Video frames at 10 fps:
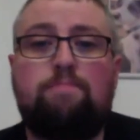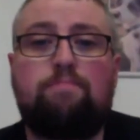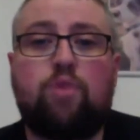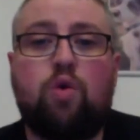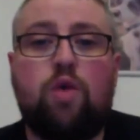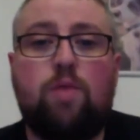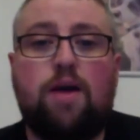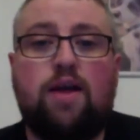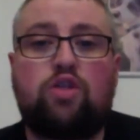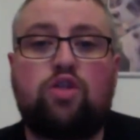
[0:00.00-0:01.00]
away
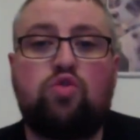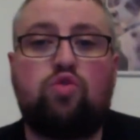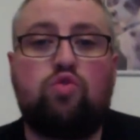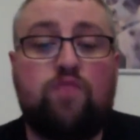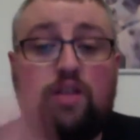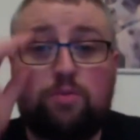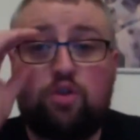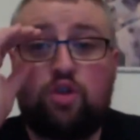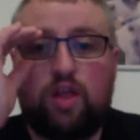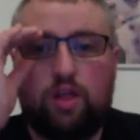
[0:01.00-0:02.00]
back to Vince
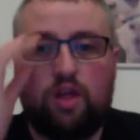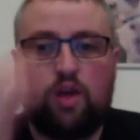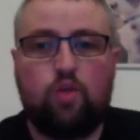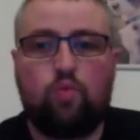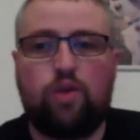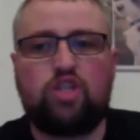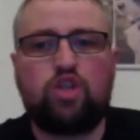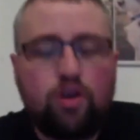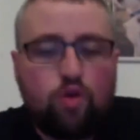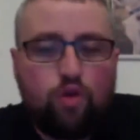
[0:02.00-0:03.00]
Pichel, where he started
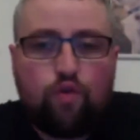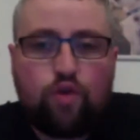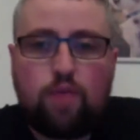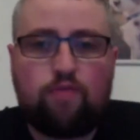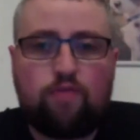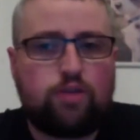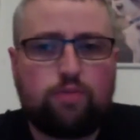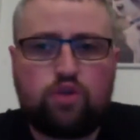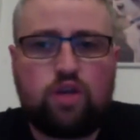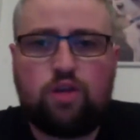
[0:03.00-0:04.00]
off okay, but Vince
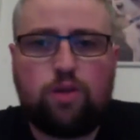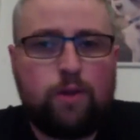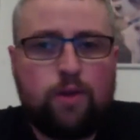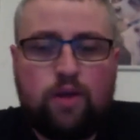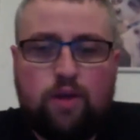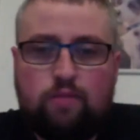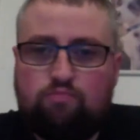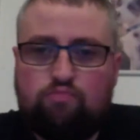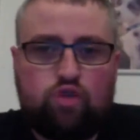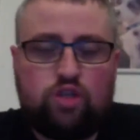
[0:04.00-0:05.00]
Pichel
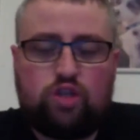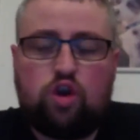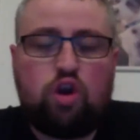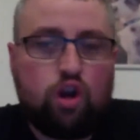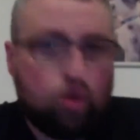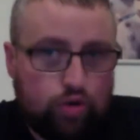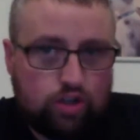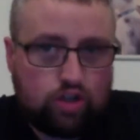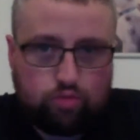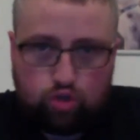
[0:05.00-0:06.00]
just unloaded some
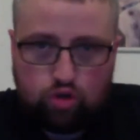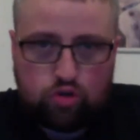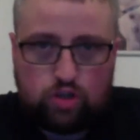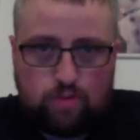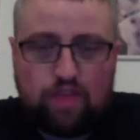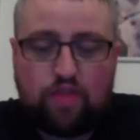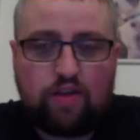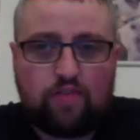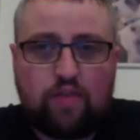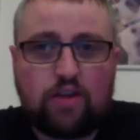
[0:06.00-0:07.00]
shots on him. And I think
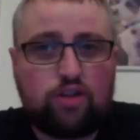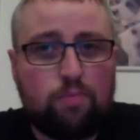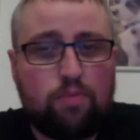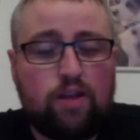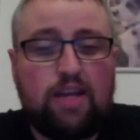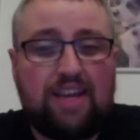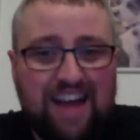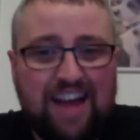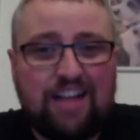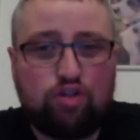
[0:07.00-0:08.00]
that is something that he
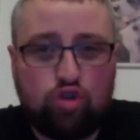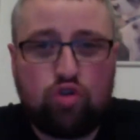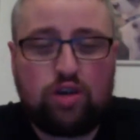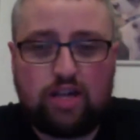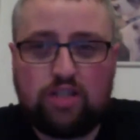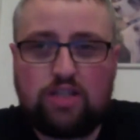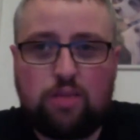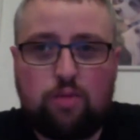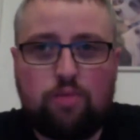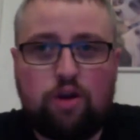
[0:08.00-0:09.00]
can do against Damien
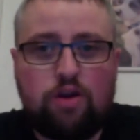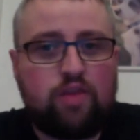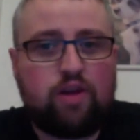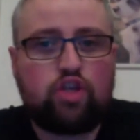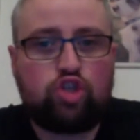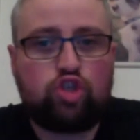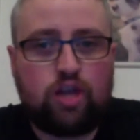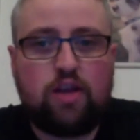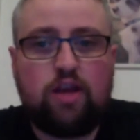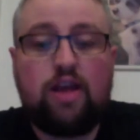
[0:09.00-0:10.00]
Brown. I think his chin
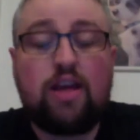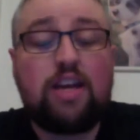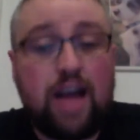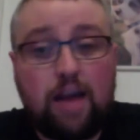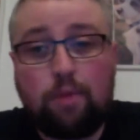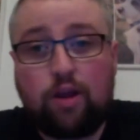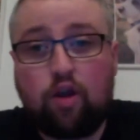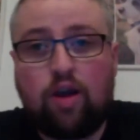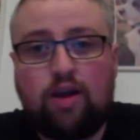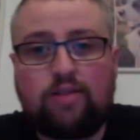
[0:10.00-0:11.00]
can be
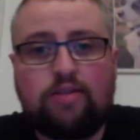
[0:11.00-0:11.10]
got at.